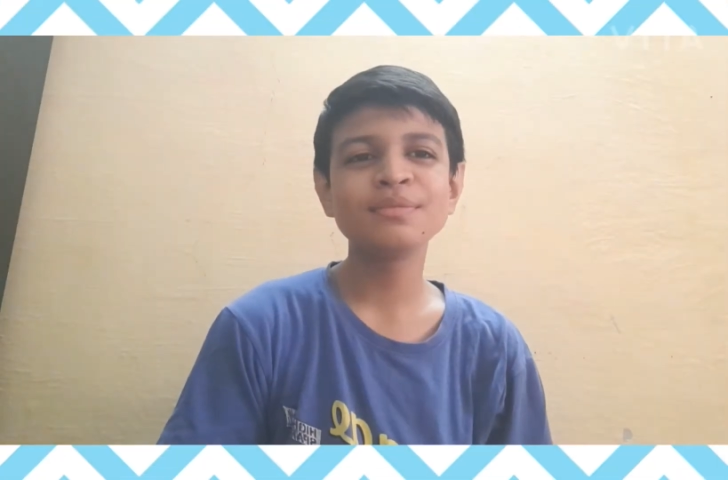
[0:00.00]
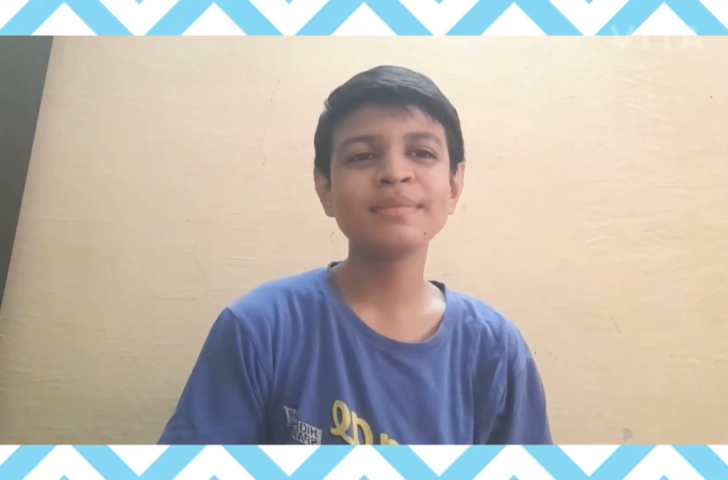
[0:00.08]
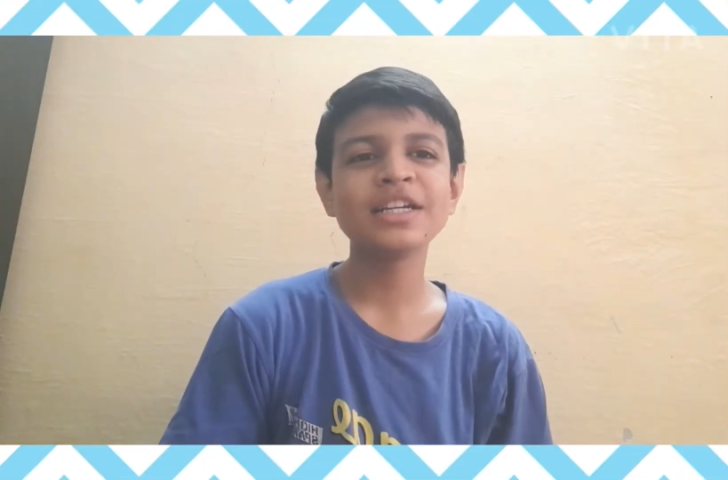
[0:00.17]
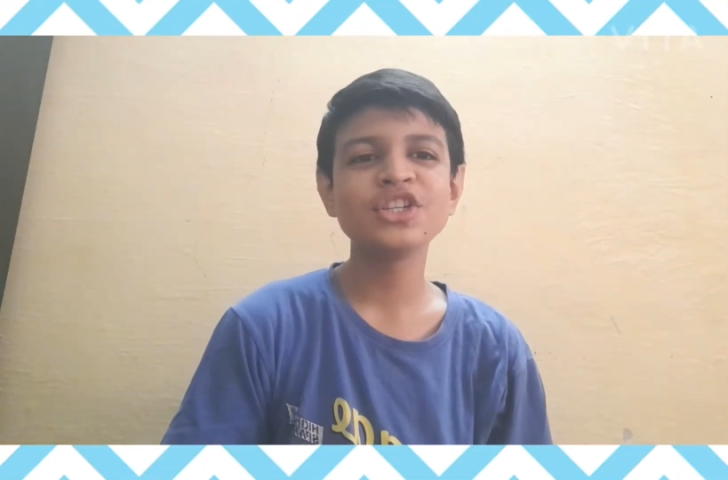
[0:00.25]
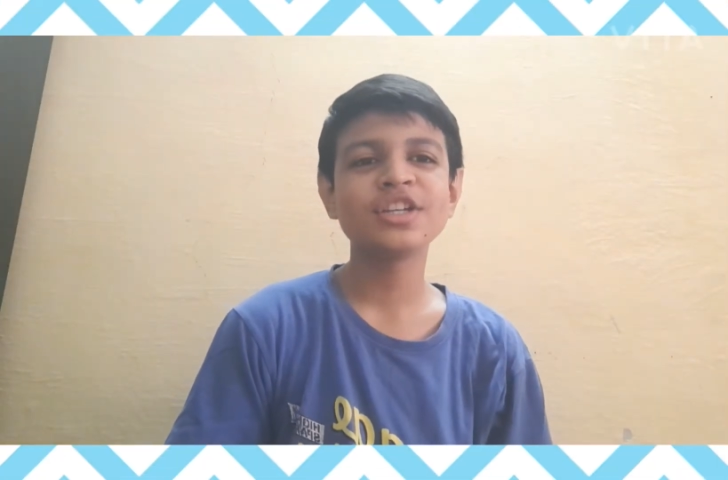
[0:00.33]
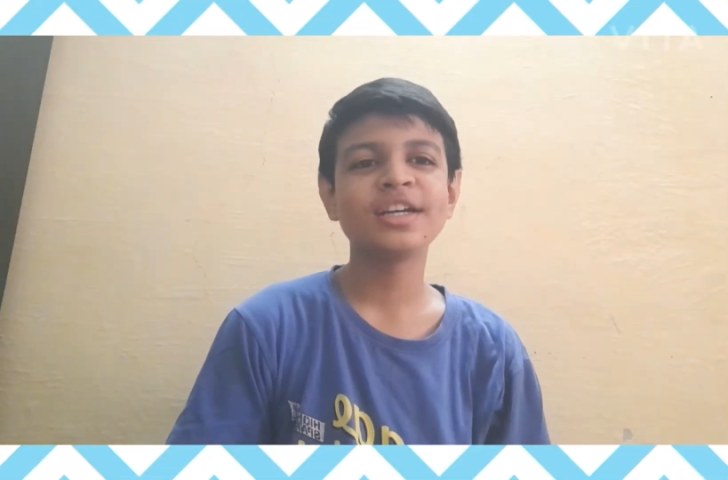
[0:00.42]

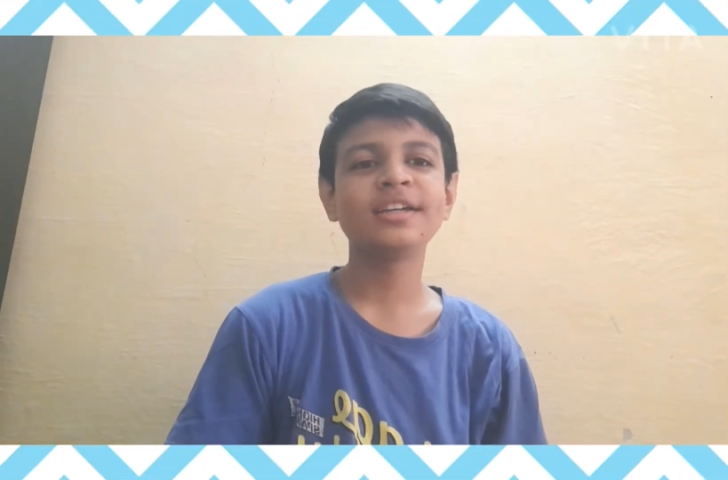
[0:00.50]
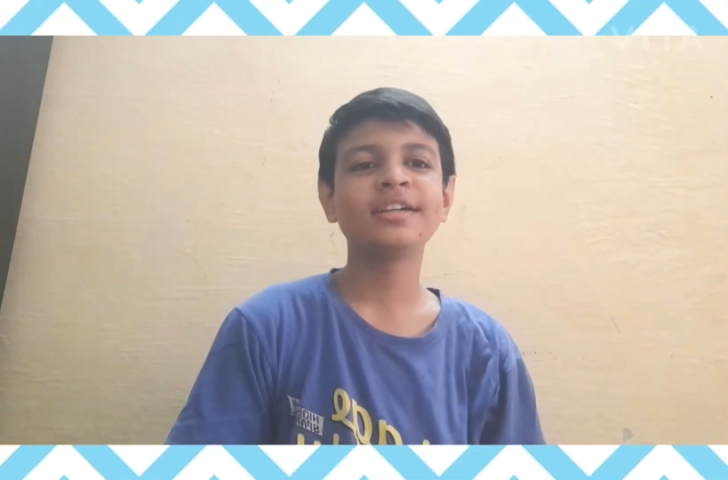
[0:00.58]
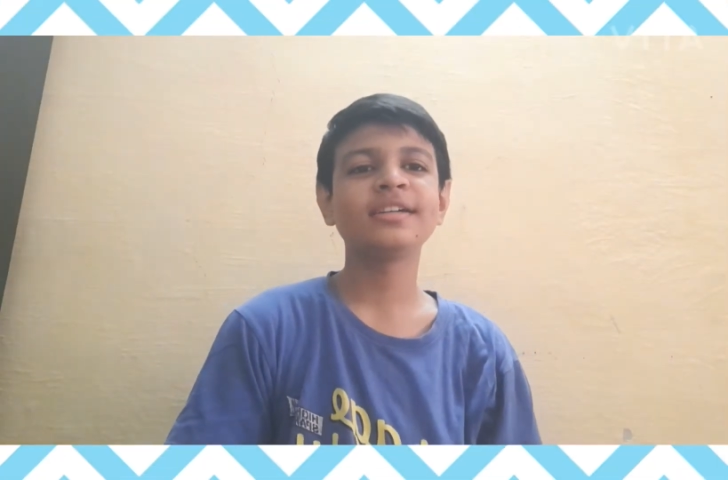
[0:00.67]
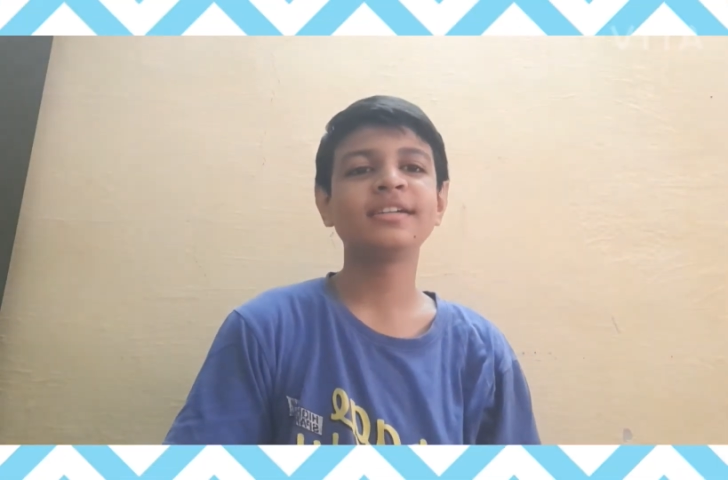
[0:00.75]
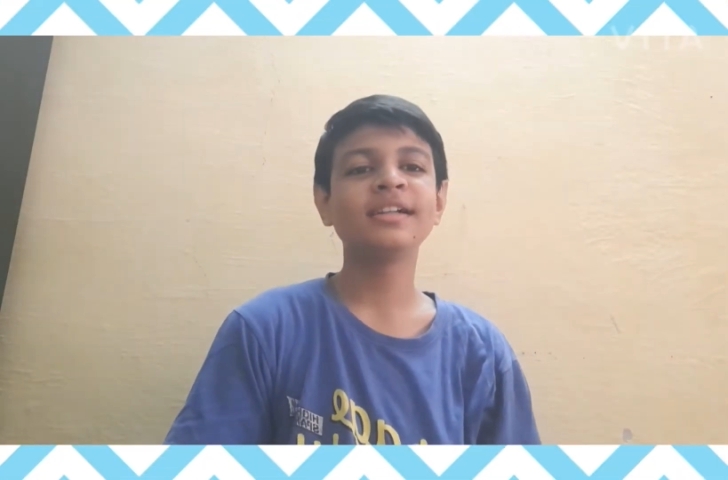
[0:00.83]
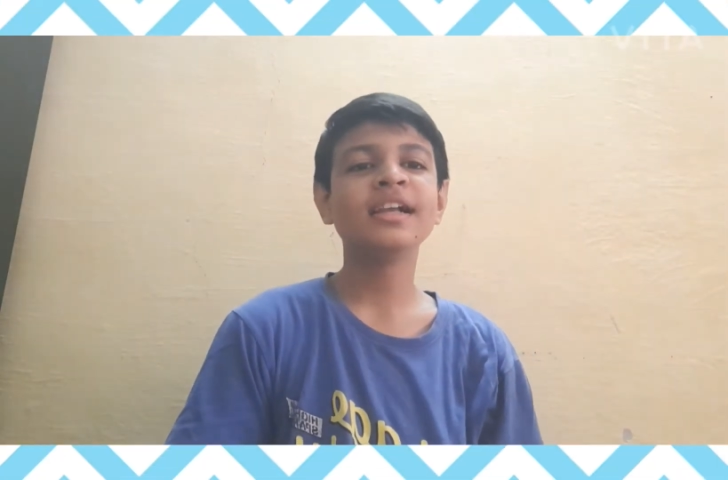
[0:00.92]
my
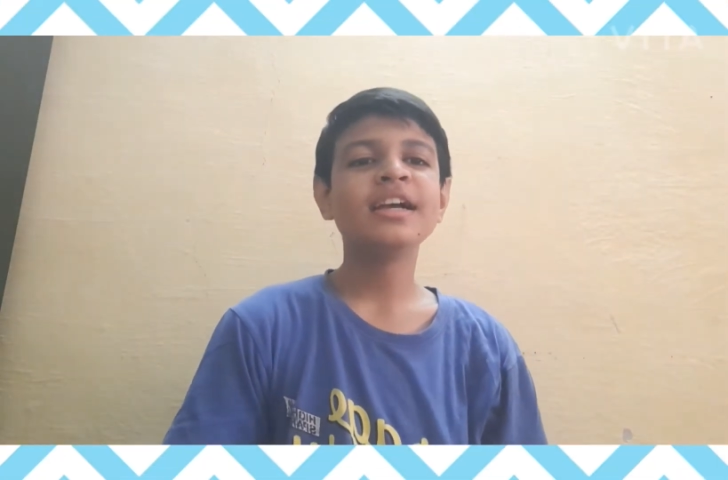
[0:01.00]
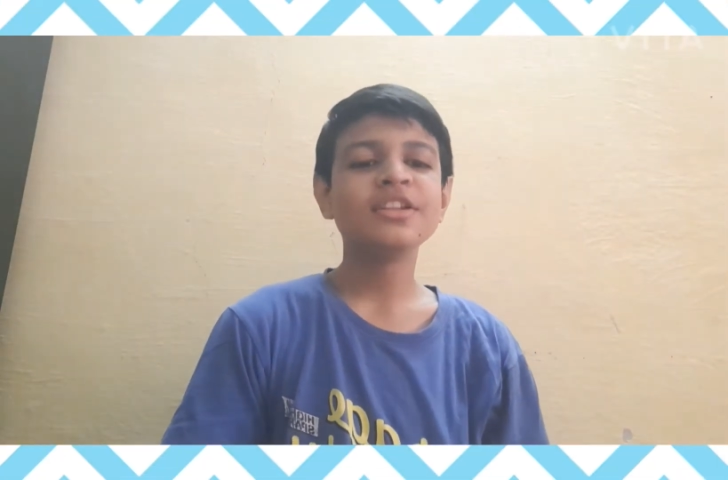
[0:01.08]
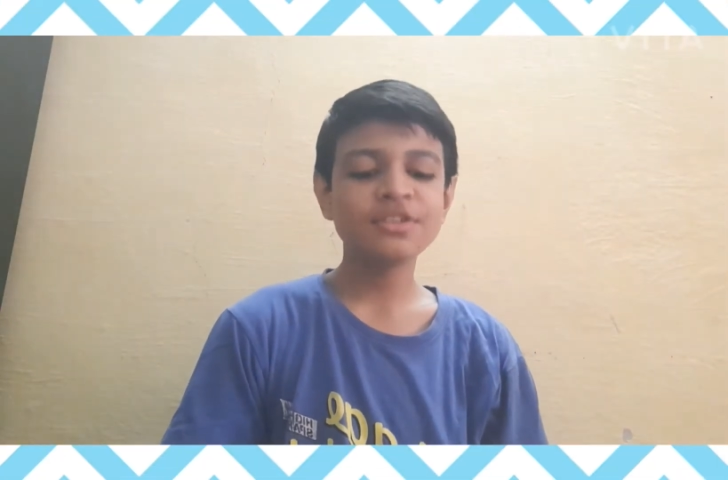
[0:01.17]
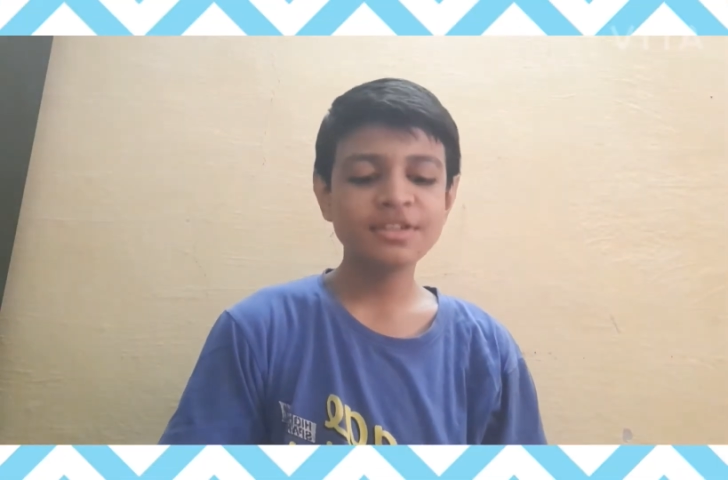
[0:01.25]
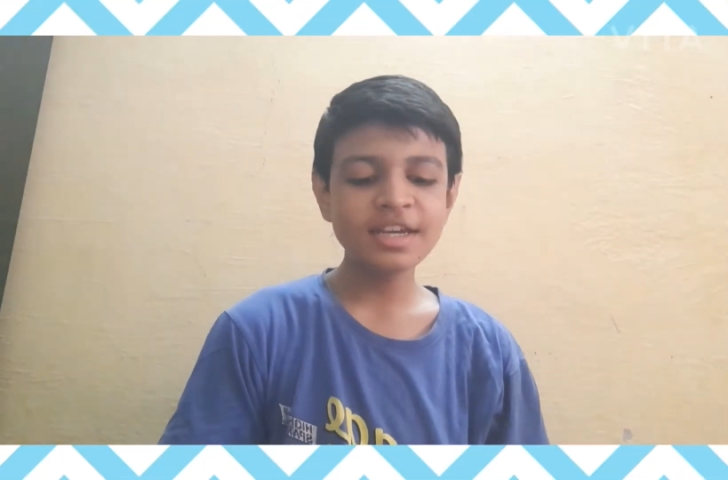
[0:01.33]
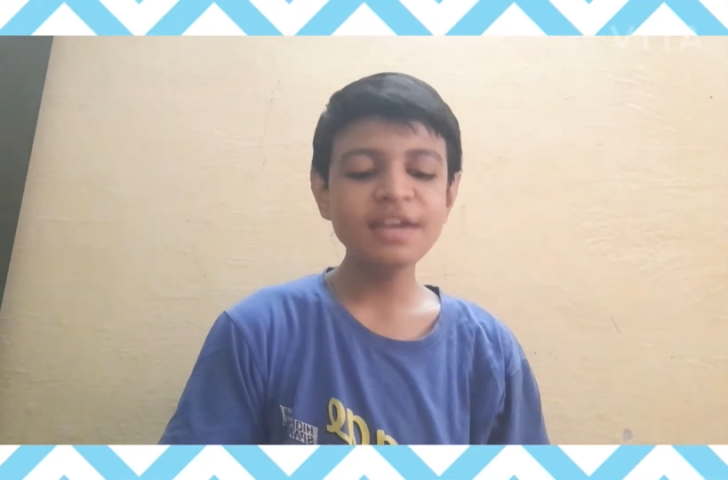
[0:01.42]
channel.
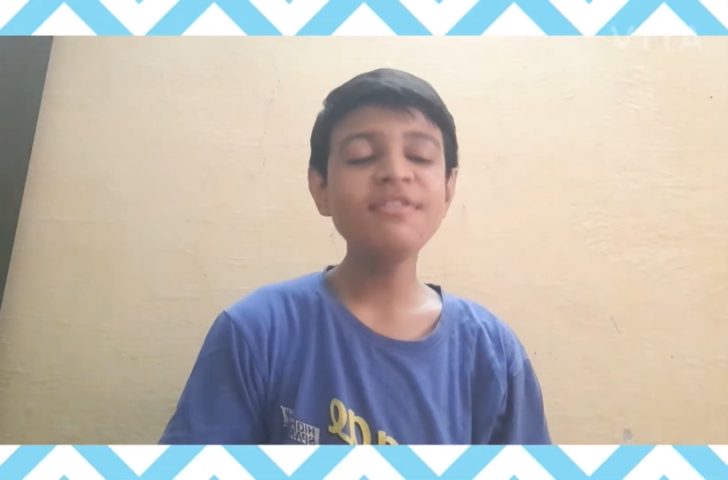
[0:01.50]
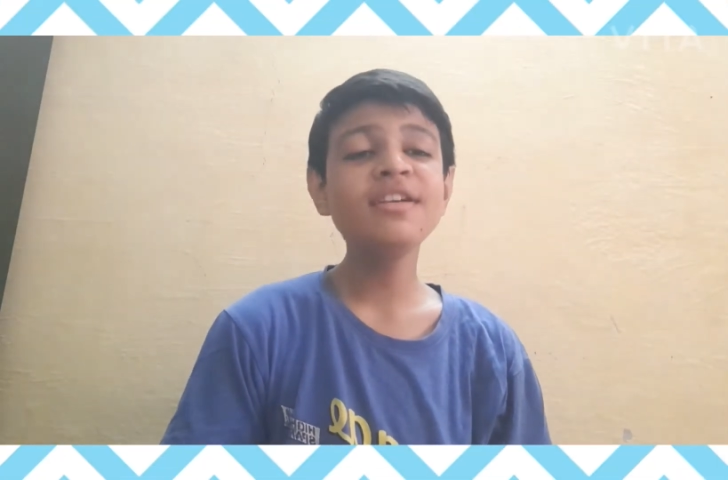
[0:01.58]
Today